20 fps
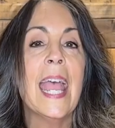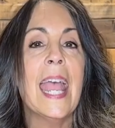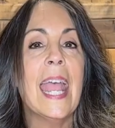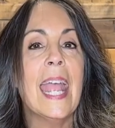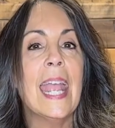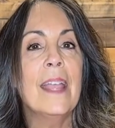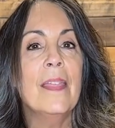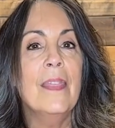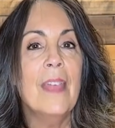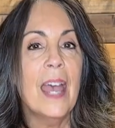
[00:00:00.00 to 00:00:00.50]

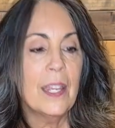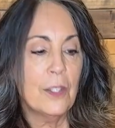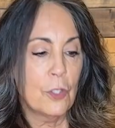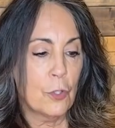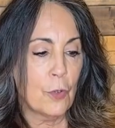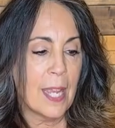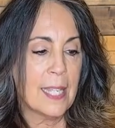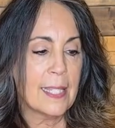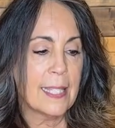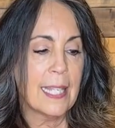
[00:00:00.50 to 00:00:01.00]
and that
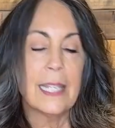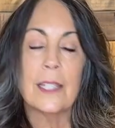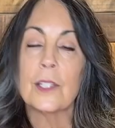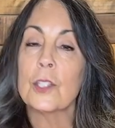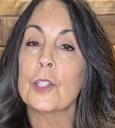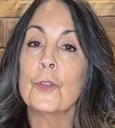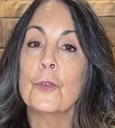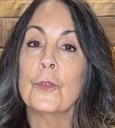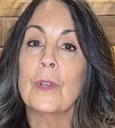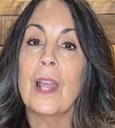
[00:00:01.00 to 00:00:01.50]
dress is
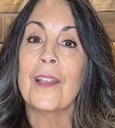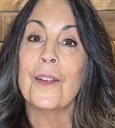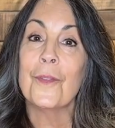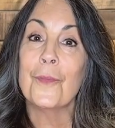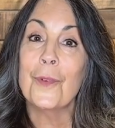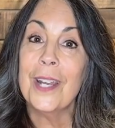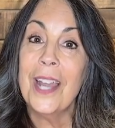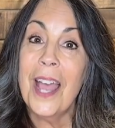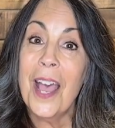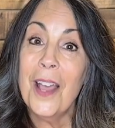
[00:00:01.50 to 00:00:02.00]
sewn out of
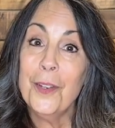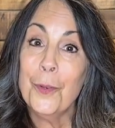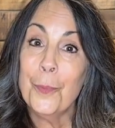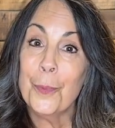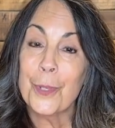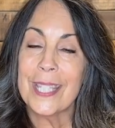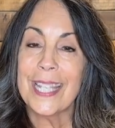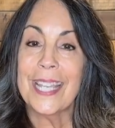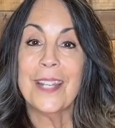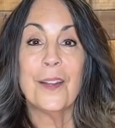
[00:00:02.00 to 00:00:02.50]

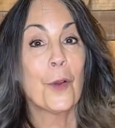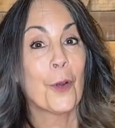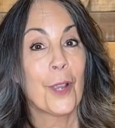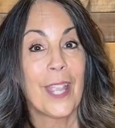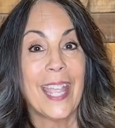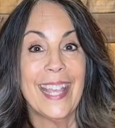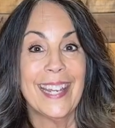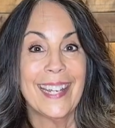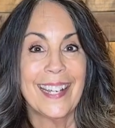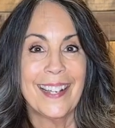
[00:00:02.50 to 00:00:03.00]
100% organic